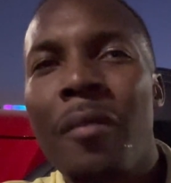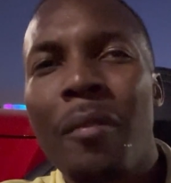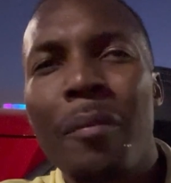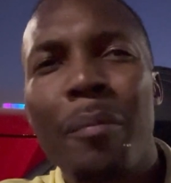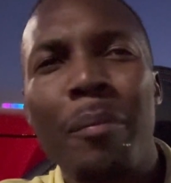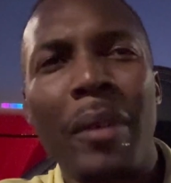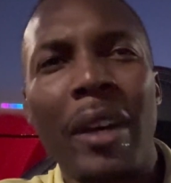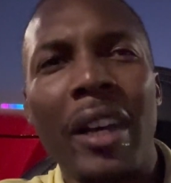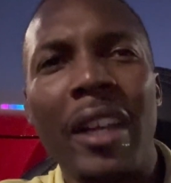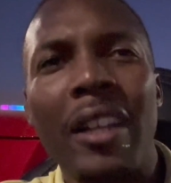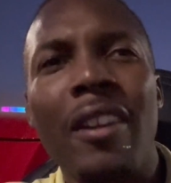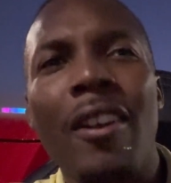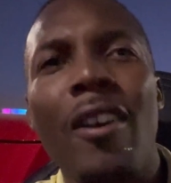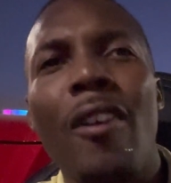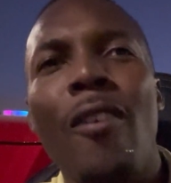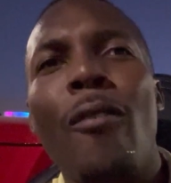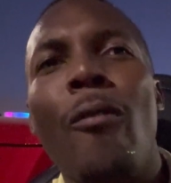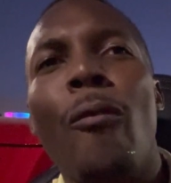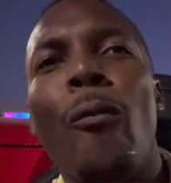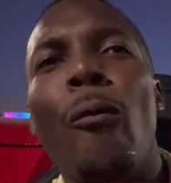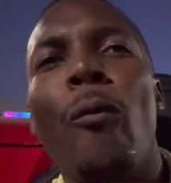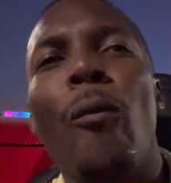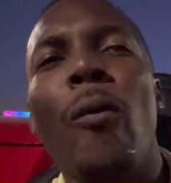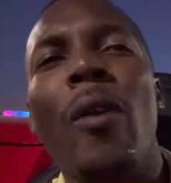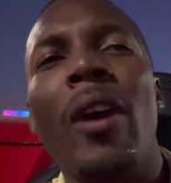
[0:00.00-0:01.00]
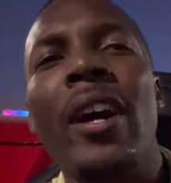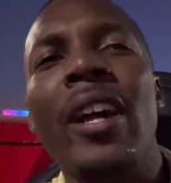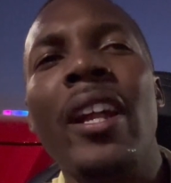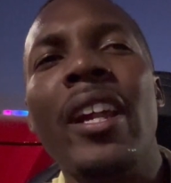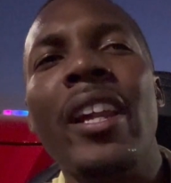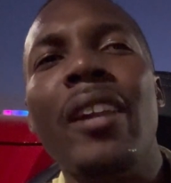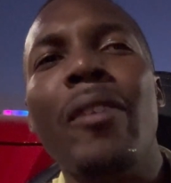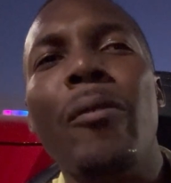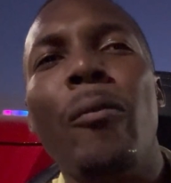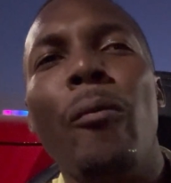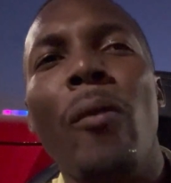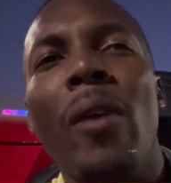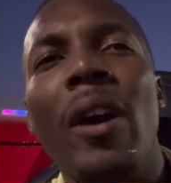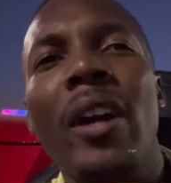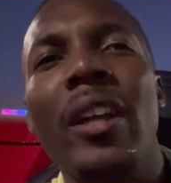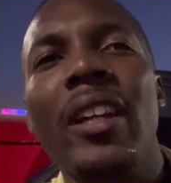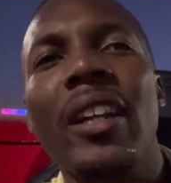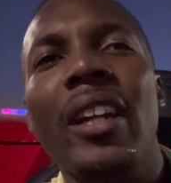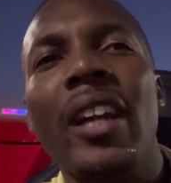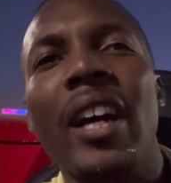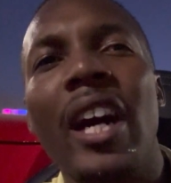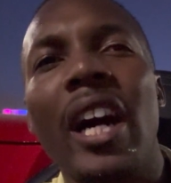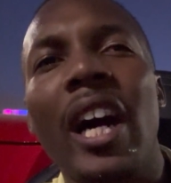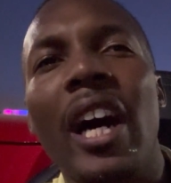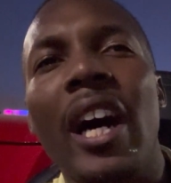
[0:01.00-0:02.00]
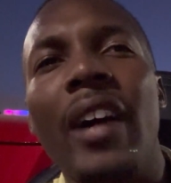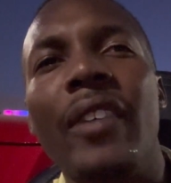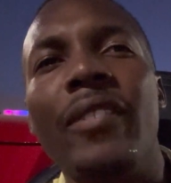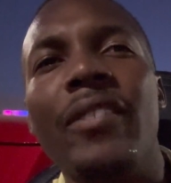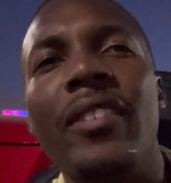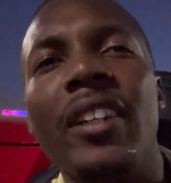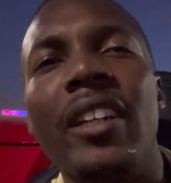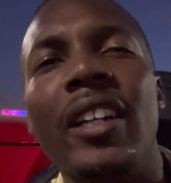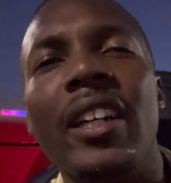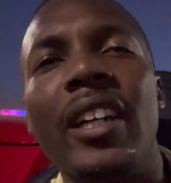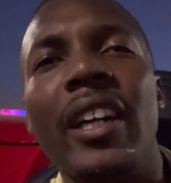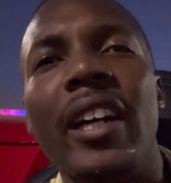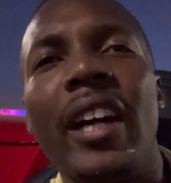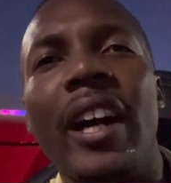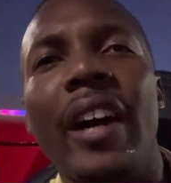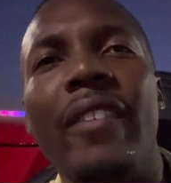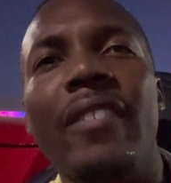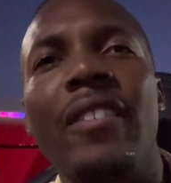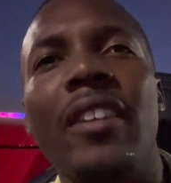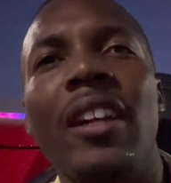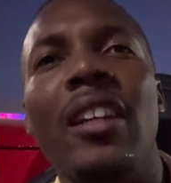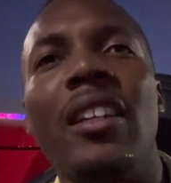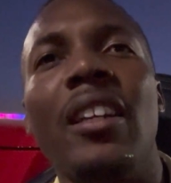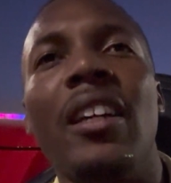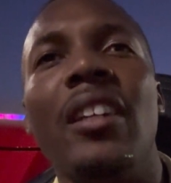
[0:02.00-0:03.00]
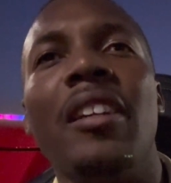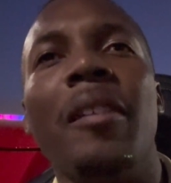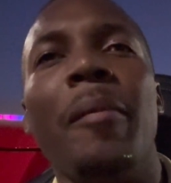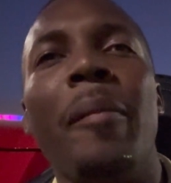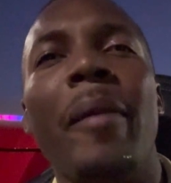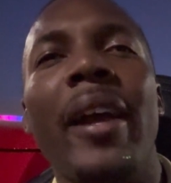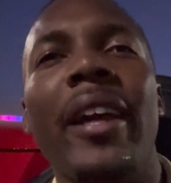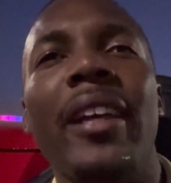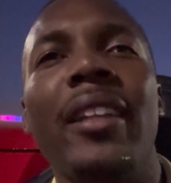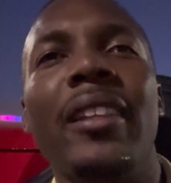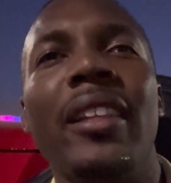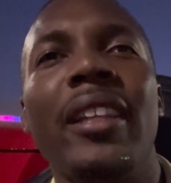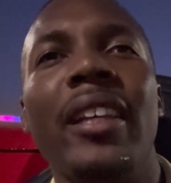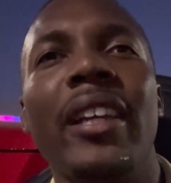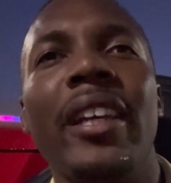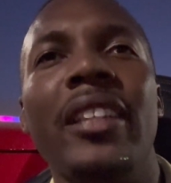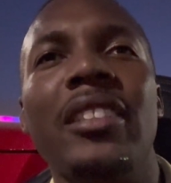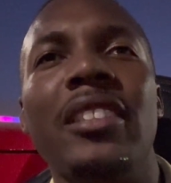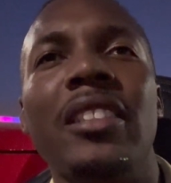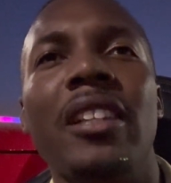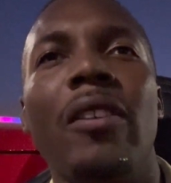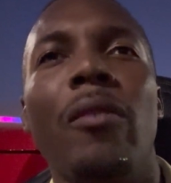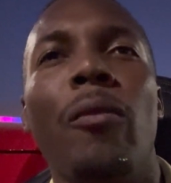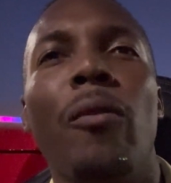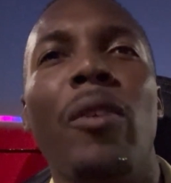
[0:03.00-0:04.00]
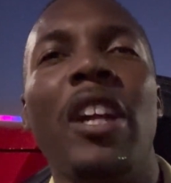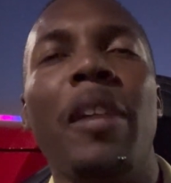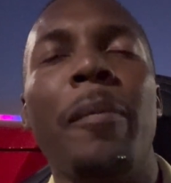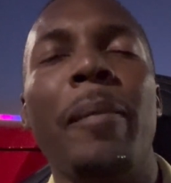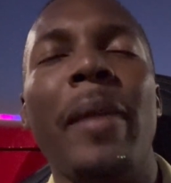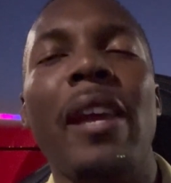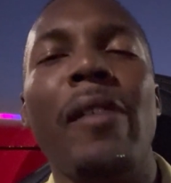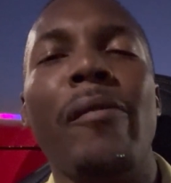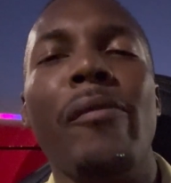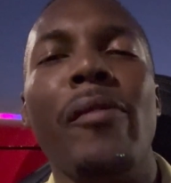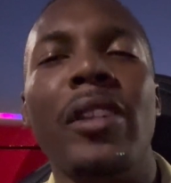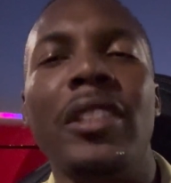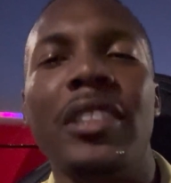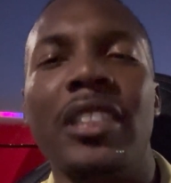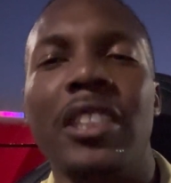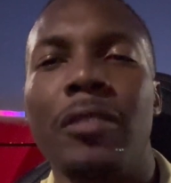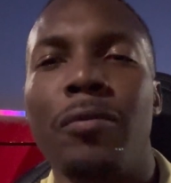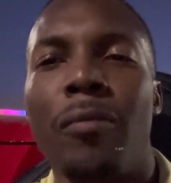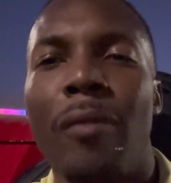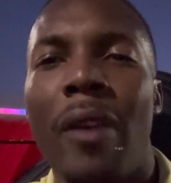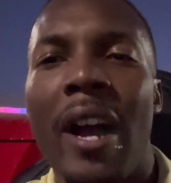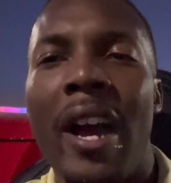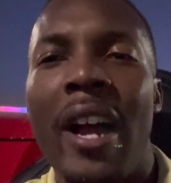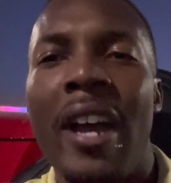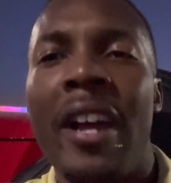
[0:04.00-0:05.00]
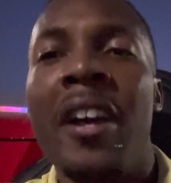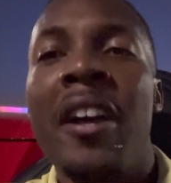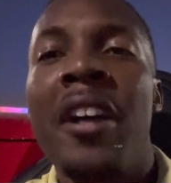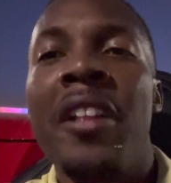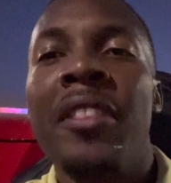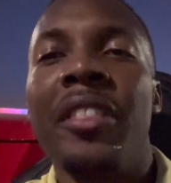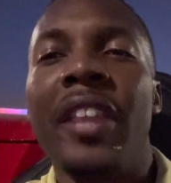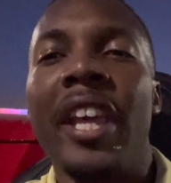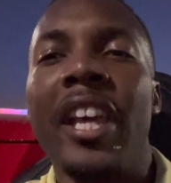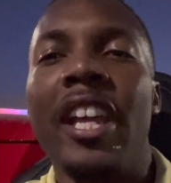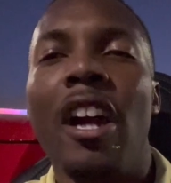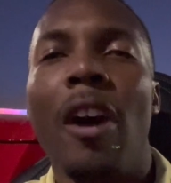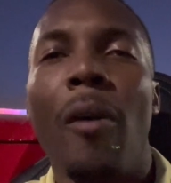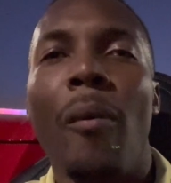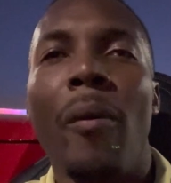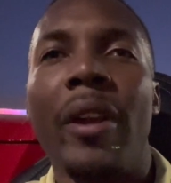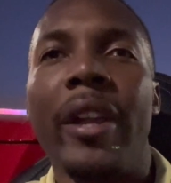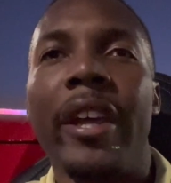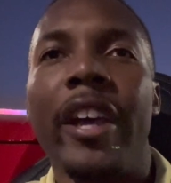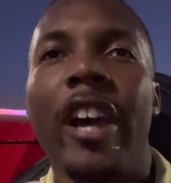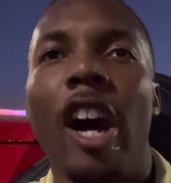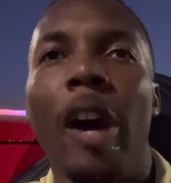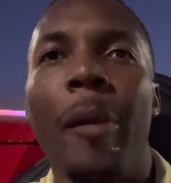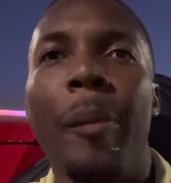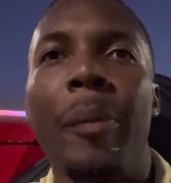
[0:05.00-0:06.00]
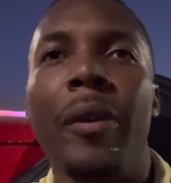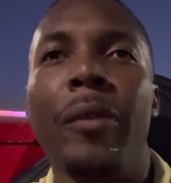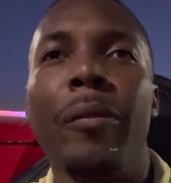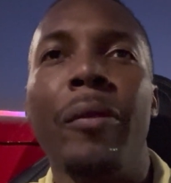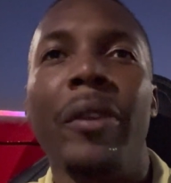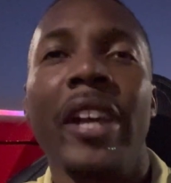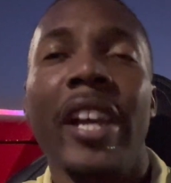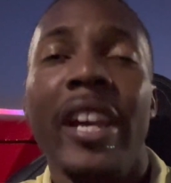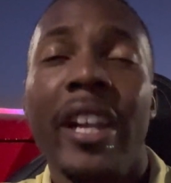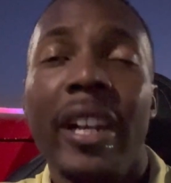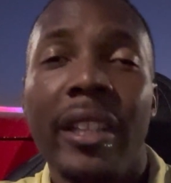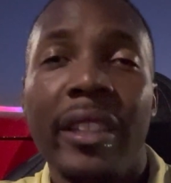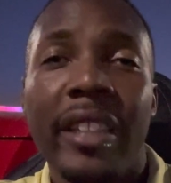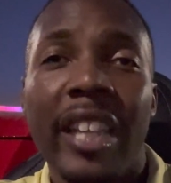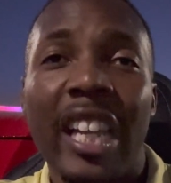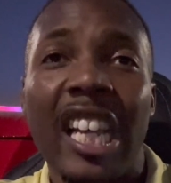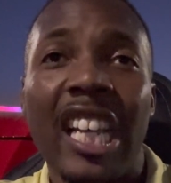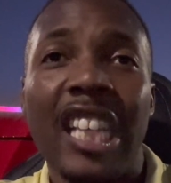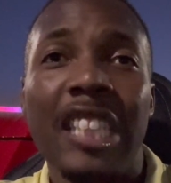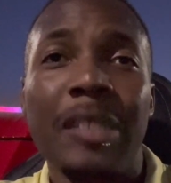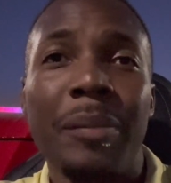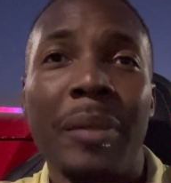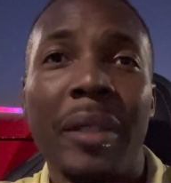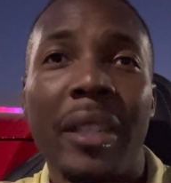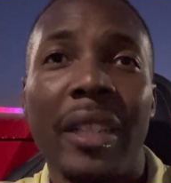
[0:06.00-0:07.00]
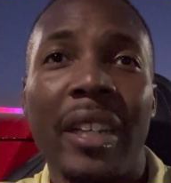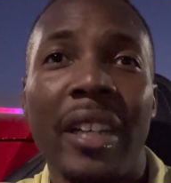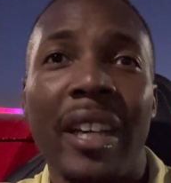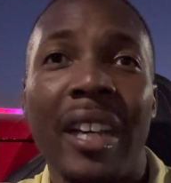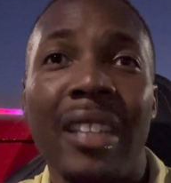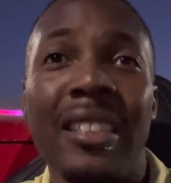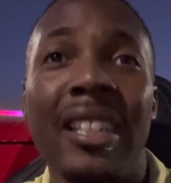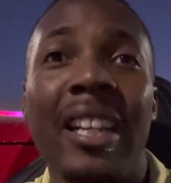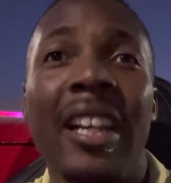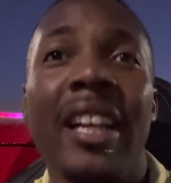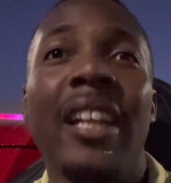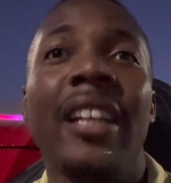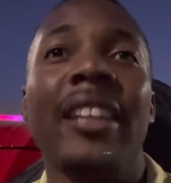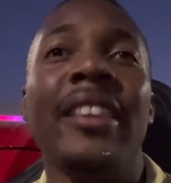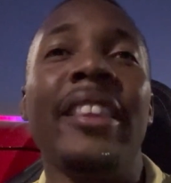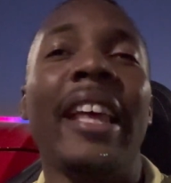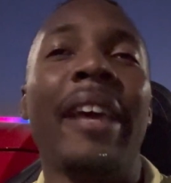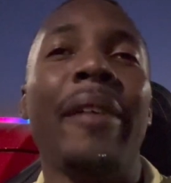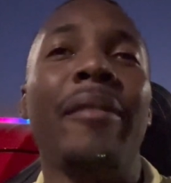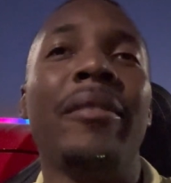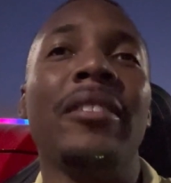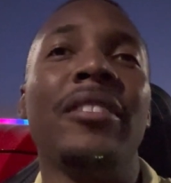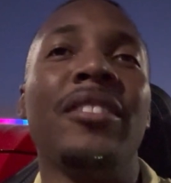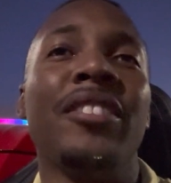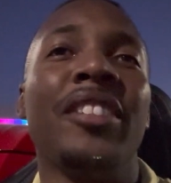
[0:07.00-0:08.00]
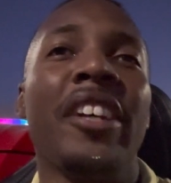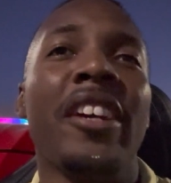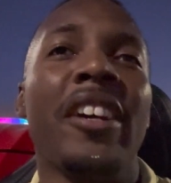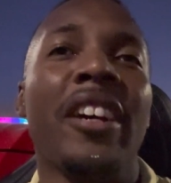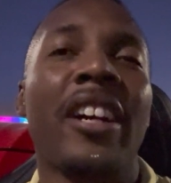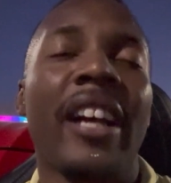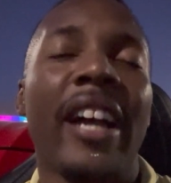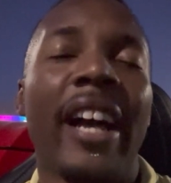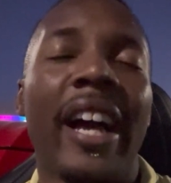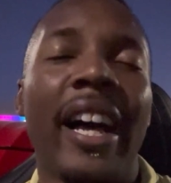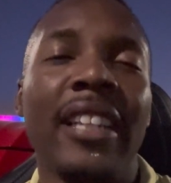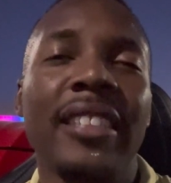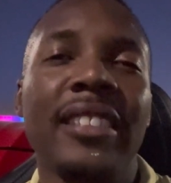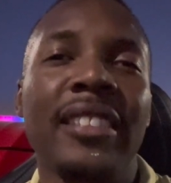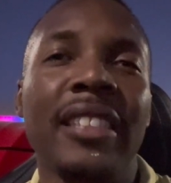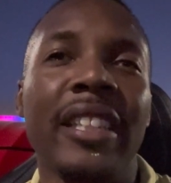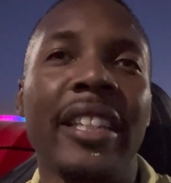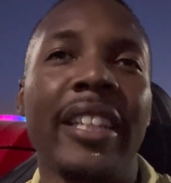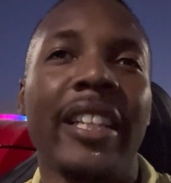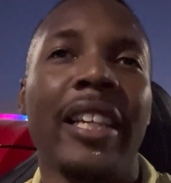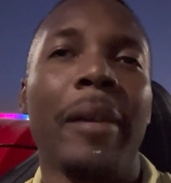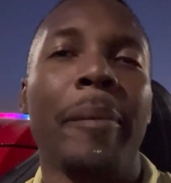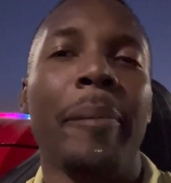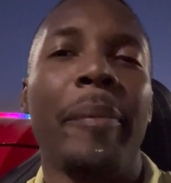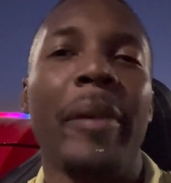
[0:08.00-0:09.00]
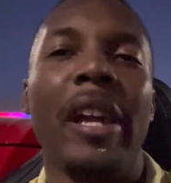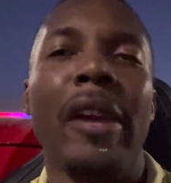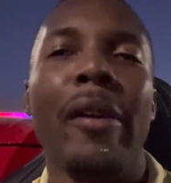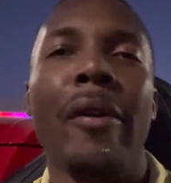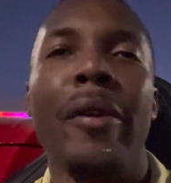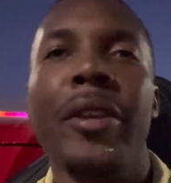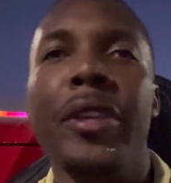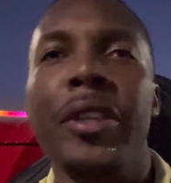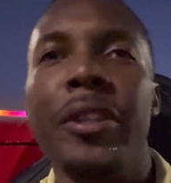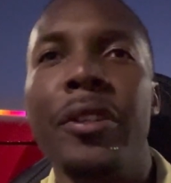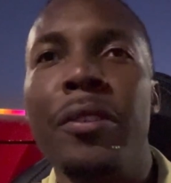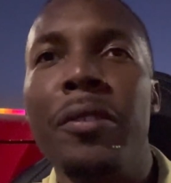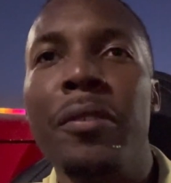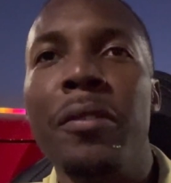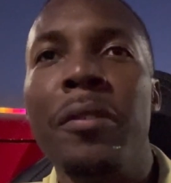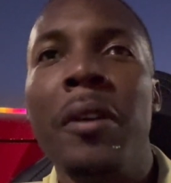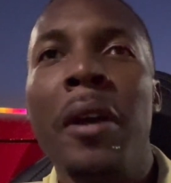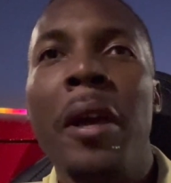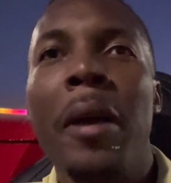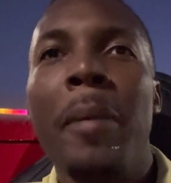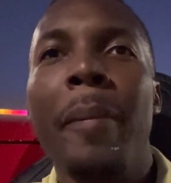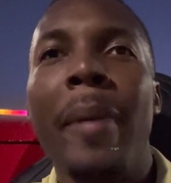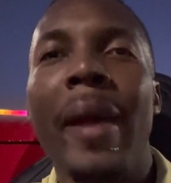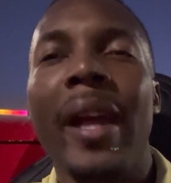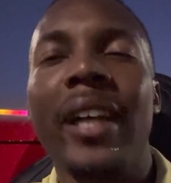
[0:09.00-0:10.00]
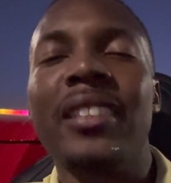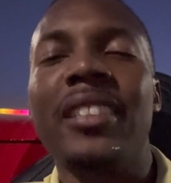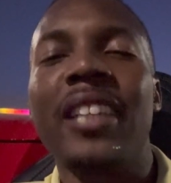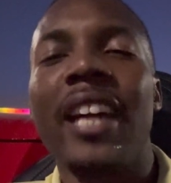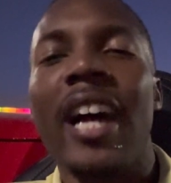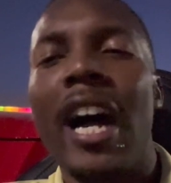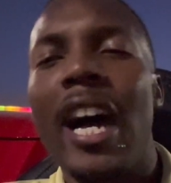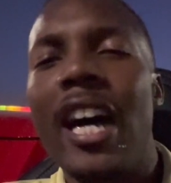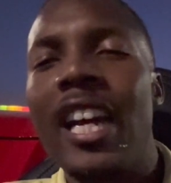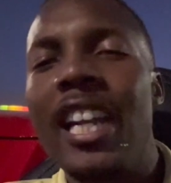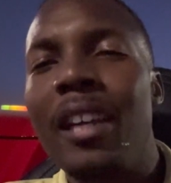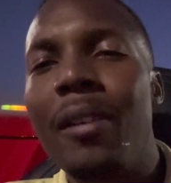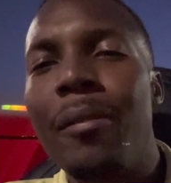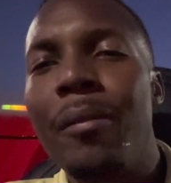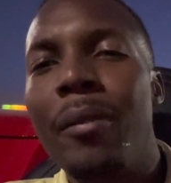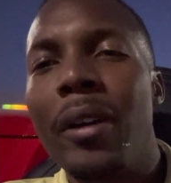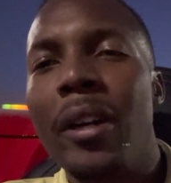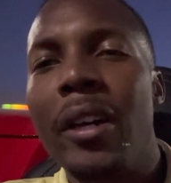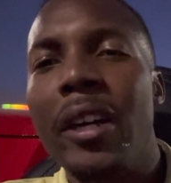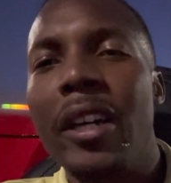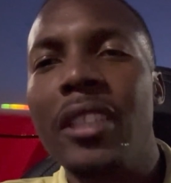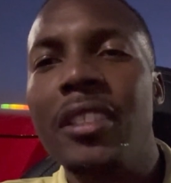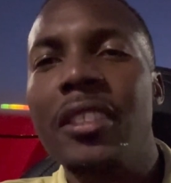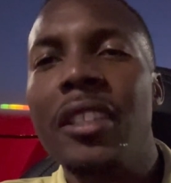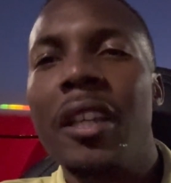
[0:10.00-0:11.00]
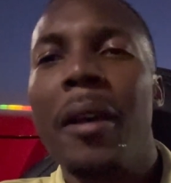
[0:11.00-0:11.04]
but one one of the of the, of the main things and one of the main reasons why they don't want to help you with anything is because they they're constantly comparing you back to how they was